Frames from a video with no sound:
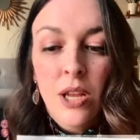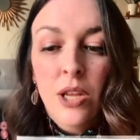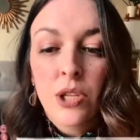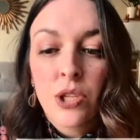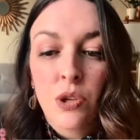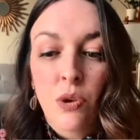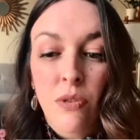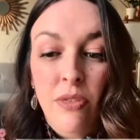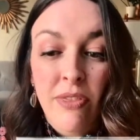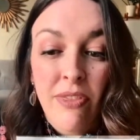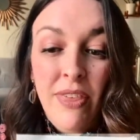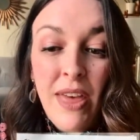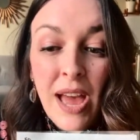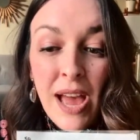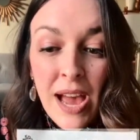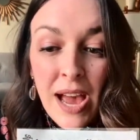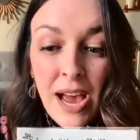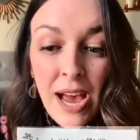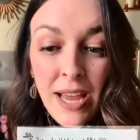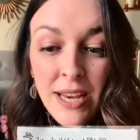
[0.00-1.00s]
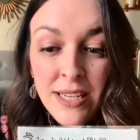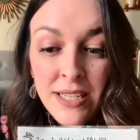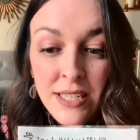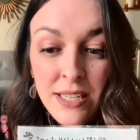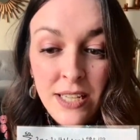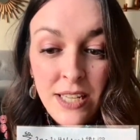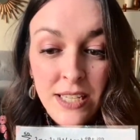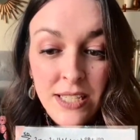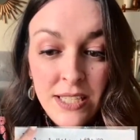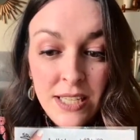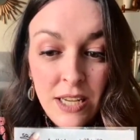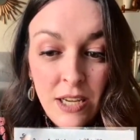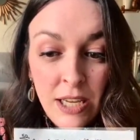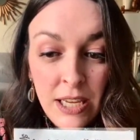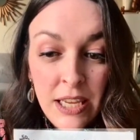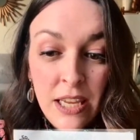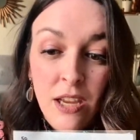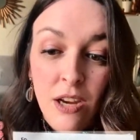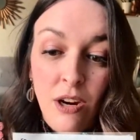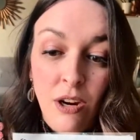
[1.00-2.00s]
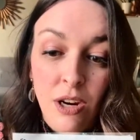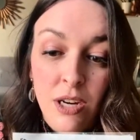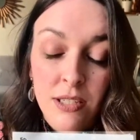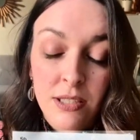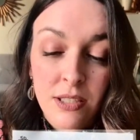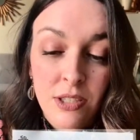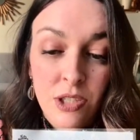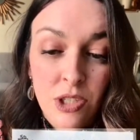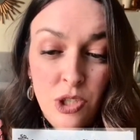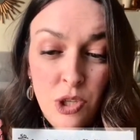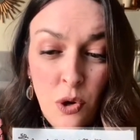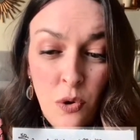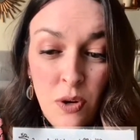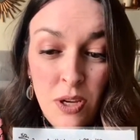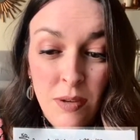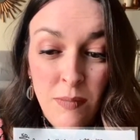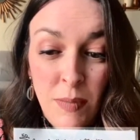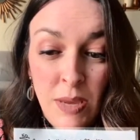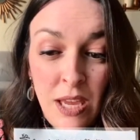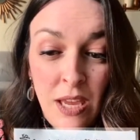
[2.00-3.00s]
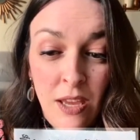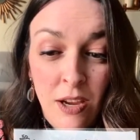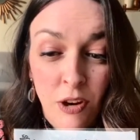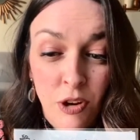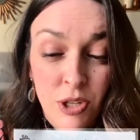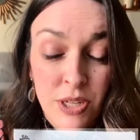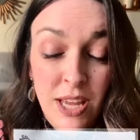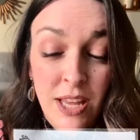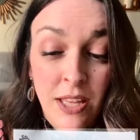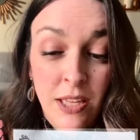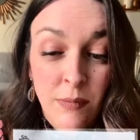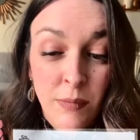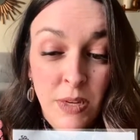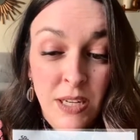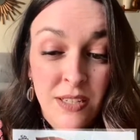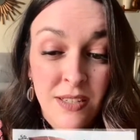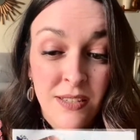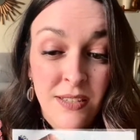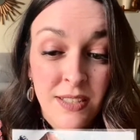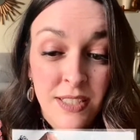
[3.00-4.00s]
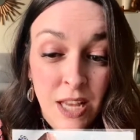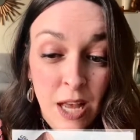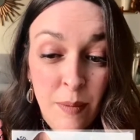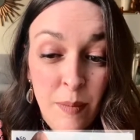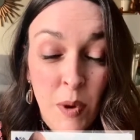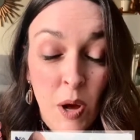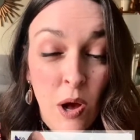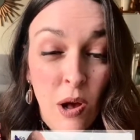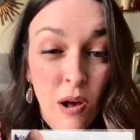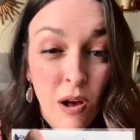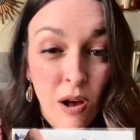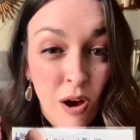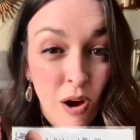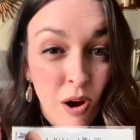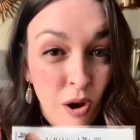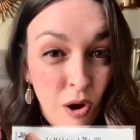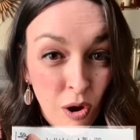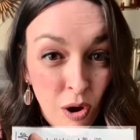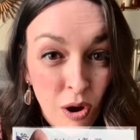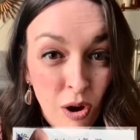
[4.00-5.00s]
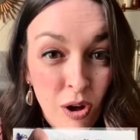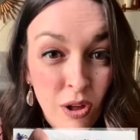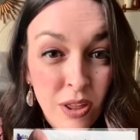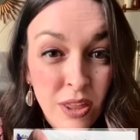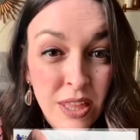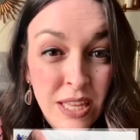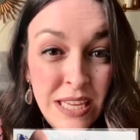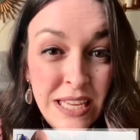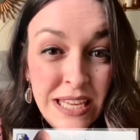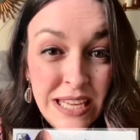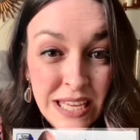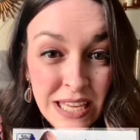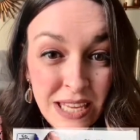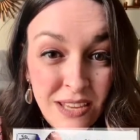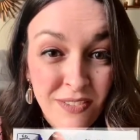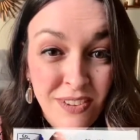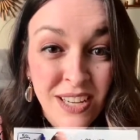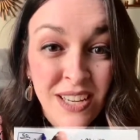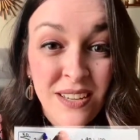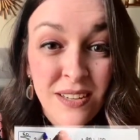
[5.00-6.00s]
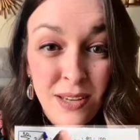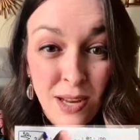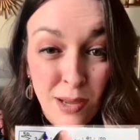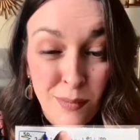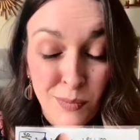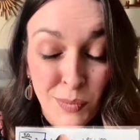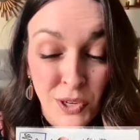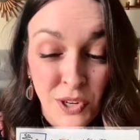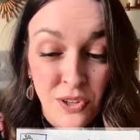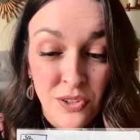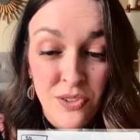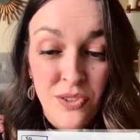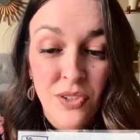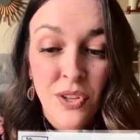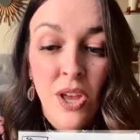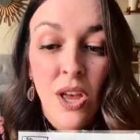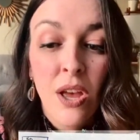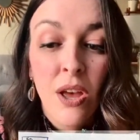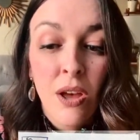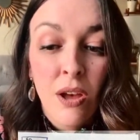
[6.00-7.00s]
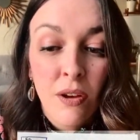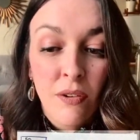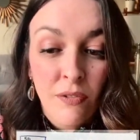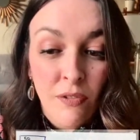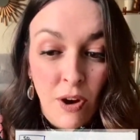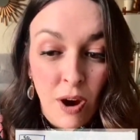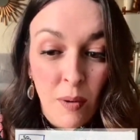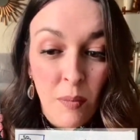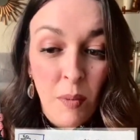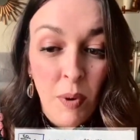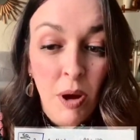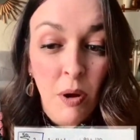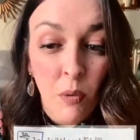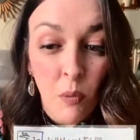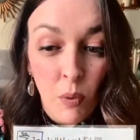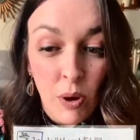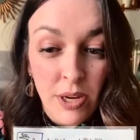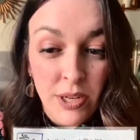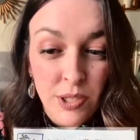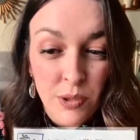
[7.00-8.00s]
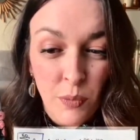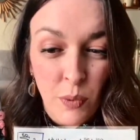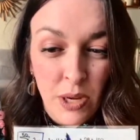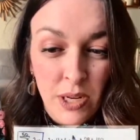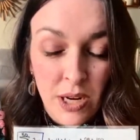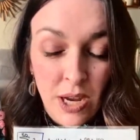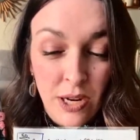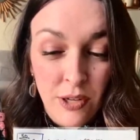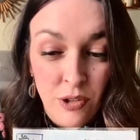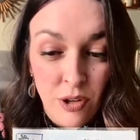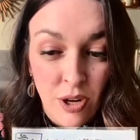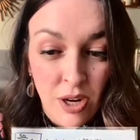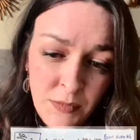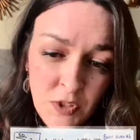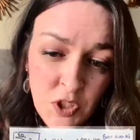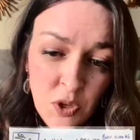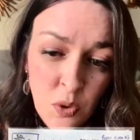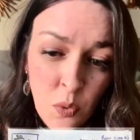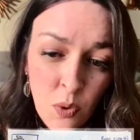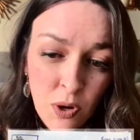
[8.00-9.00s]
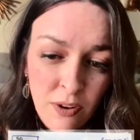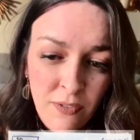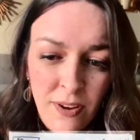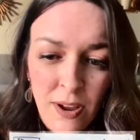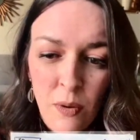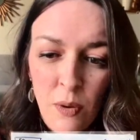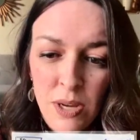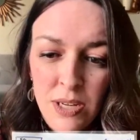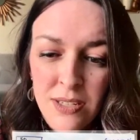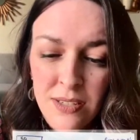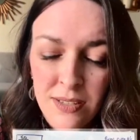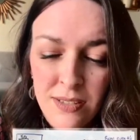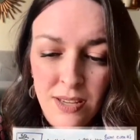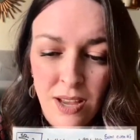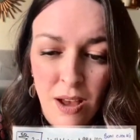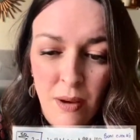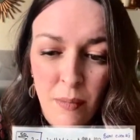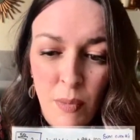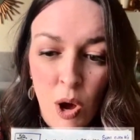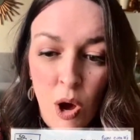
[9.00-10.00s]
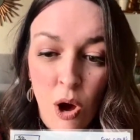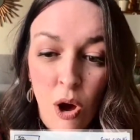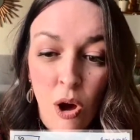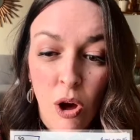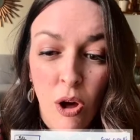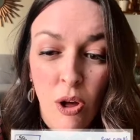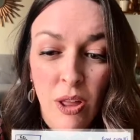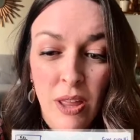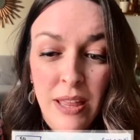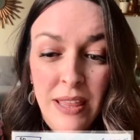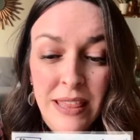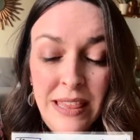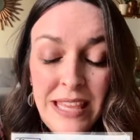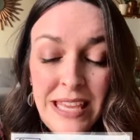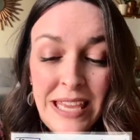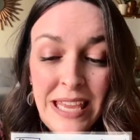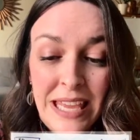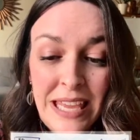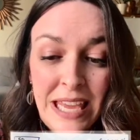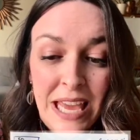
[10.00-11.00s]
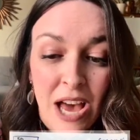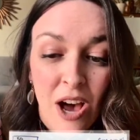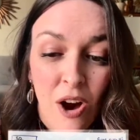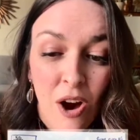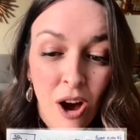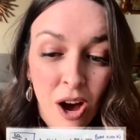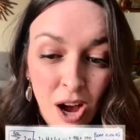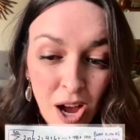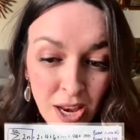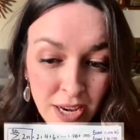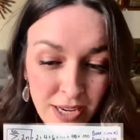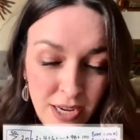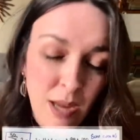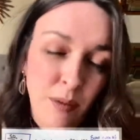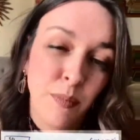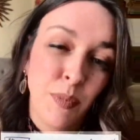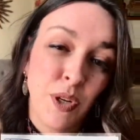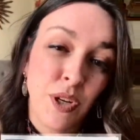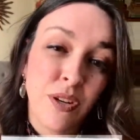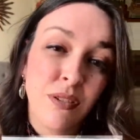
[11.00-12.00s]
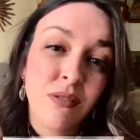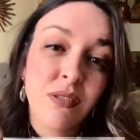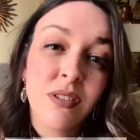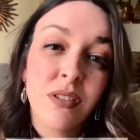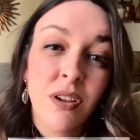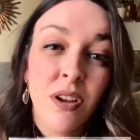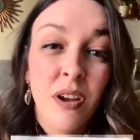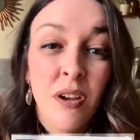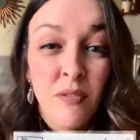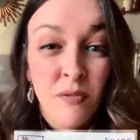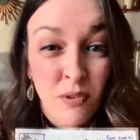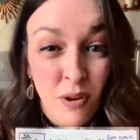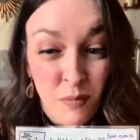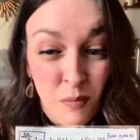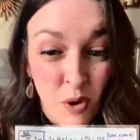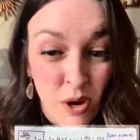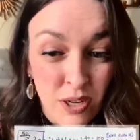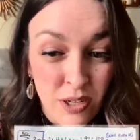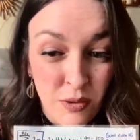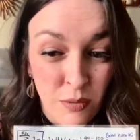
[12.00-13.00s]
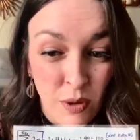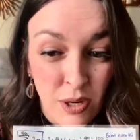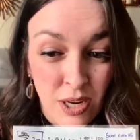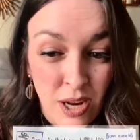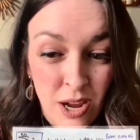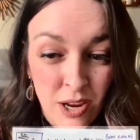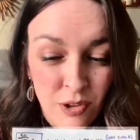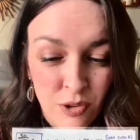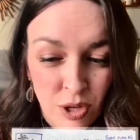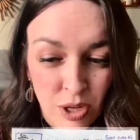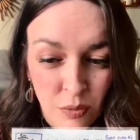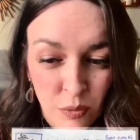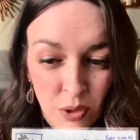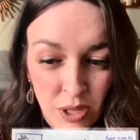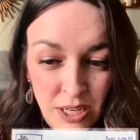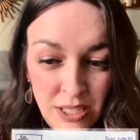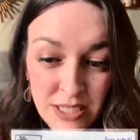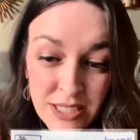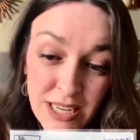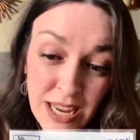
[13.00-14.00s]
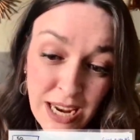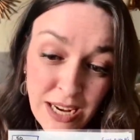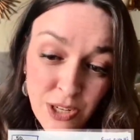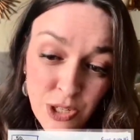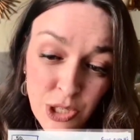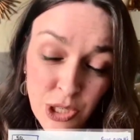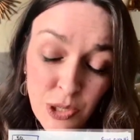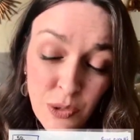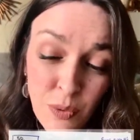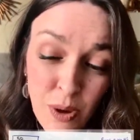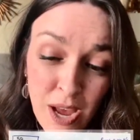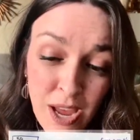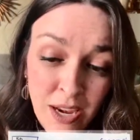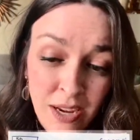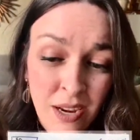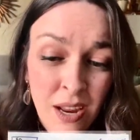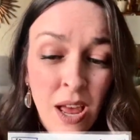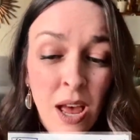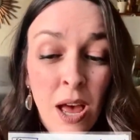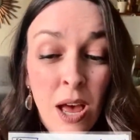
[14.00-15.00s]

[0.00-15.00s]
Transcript: So this thing here is showing me or telling me to sum all the even numbers from 1 to 100. So what if I want to sum all the odd numbers from 1 to 100? Well, I'd take 2n